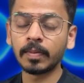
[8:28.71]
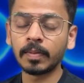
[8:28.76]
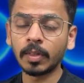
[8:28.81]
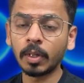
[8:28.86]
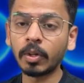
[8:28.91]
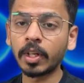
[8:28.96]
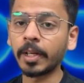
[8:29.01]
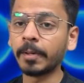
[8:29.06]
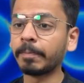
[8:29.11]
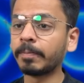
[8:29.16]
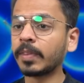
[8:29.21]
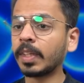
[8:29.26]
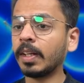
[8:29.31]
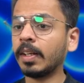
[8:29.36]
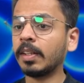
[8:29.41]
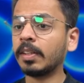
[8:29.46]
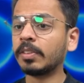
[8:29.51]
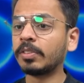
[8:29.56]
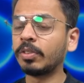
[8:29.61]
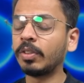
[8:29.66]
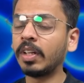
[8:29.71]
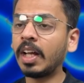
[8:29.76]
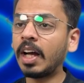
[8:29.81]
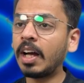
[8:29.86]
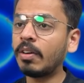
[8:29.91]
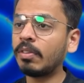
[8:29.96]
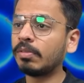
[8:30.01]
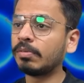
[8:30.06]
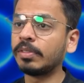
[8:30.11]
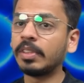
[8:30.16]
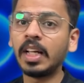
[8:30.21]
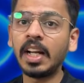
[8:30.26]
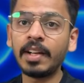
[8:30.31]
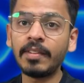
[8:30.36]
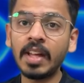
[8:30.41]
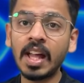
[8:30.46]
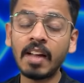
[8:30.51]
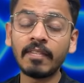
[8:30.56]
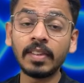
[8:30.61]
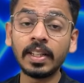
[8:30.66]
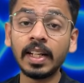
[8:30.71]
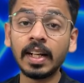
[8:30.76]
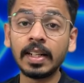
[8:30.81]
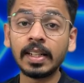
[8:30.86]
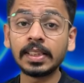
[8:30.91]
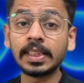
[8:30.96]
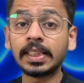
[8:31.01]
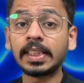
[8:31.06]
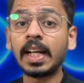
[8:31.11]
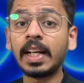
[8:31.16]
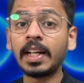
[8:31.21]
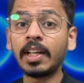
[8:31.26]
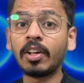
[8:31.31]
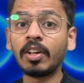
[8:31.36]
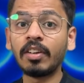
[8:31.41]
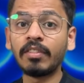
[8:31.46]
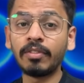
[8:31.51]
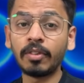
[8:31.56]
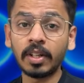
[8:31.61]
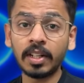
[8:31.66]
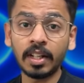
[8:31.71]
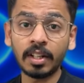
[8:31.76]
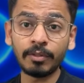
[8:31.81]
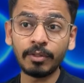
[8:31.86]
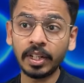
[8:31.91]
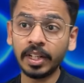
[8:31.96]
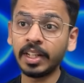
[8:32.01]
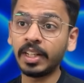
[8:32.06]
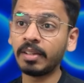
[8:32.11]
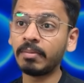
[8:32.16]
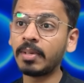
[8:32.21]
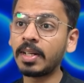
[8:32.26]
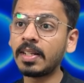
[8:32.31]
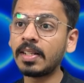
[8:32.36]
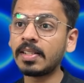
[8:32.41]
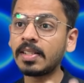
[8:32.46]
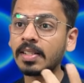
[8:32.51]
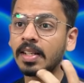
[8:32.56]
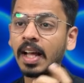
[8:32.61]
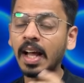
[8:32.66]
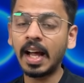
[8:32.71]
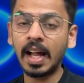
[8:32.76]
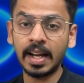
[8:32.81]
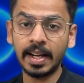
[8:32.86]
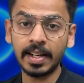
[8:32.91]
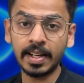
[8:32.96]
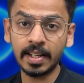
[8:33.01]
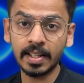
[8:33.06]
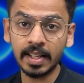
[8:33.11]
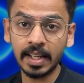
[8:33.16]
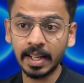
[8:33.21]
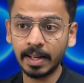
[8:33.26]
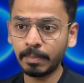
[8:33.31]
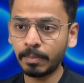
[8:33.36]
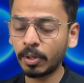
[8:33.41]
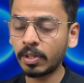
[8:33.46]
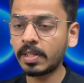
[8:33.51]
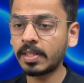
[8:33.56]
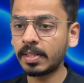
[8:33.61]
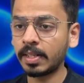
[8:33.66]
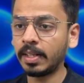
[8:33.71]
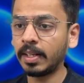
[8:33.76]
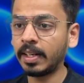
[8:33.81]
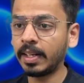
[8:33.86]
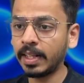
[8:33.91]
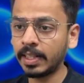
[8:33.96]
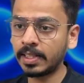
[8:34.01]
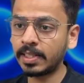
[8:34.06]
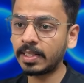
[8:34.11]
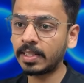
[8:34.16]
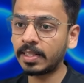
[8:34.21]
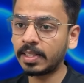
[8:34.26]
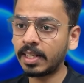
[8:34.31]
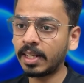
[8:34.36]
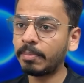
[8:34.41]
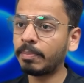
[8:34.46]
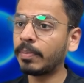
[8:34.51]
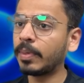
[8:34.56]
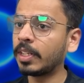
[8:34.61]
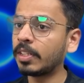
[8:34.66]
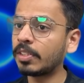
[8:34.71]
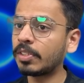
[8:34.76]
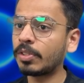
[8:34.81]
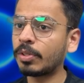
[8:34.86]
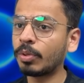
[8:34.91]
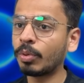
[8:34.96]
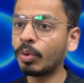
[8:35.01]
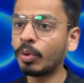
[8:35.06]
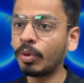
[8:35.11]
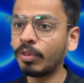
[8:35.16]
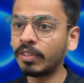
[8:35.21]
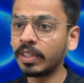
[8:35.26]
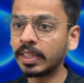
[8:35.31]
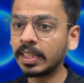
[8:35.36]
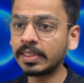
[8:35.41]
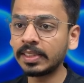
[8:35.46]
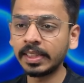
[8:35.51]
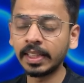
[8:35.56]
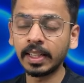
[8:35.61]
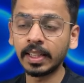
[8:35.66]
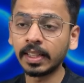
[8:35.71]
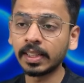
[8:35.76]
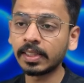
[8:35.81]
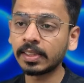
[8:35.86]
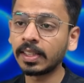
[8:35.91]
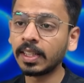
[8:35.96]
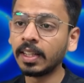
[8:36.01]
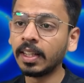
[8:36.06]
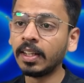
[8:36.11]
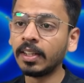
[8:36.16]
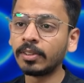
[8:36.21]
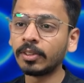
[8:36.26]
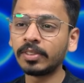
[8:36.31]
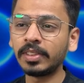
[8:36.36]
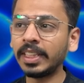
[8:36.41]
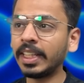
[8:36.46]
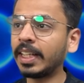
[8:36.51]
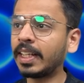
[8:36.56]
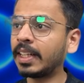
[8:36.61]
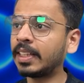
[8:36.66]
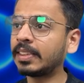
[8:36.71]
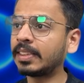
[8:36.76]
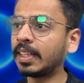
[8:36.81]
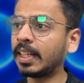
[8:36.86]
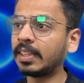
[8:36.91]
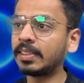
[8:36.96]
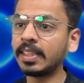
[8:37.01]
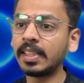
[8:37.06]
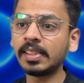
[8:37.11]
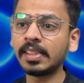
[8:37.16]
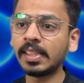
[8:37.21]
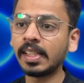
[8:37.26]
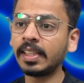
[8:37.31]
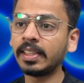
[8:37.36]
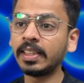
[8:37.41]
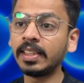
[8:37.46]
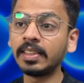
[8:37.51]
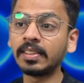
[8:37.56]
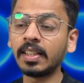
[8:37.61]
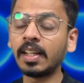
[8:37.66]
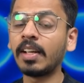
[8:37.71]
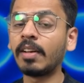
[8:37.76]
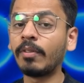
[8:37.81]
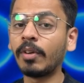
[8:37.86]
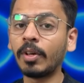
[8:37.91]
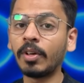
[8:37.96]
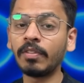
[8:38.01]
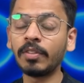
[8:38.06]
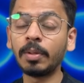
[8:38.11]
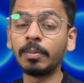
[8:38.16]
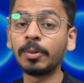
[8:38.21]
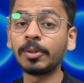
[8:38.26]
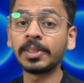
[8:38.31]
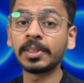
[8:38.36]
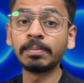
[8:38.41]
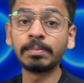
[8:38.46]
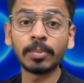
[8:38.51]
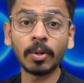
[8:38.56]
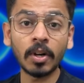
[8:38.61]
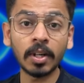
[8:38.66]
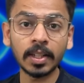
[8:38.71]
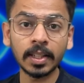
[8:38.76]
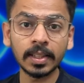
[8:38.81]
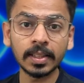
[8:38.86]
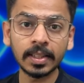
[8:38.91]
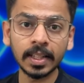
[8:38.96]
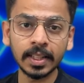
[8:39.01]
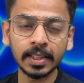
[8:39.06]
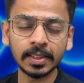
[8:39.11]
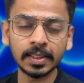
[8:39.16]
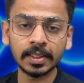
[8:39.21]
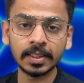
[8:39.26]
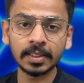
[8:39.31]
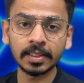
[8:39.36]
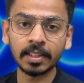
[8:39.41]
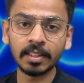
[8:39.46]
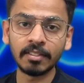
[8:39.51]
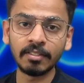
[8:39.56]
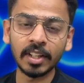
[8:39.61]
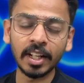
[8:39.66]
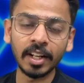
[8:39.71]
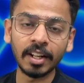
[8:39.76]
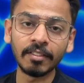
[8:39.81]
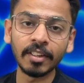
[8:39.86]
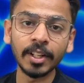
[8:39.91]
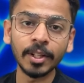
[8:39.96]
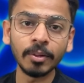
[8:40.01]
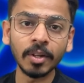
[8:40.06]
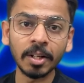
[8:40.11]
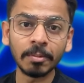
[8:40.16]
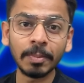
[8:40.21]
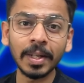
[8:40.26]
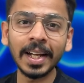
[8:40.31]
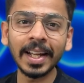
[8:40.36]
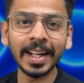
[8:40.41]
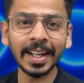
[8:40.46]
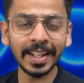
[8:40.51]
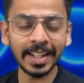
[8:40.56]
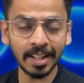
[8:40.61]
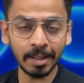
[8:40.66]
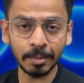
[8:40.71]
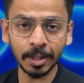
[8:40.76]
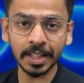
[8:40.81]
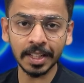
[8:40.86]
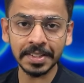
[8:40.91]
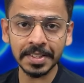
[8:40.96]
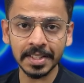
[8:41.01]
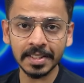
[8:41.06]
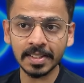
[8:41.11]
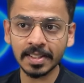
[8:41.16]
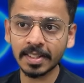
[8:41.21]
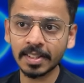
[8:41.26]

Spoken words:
Okay, so now that we have the understanding of what are variables and inputs, next step is to go with the secrets. So secrets, as I said, these are one of the most important things whenever you are building any applications.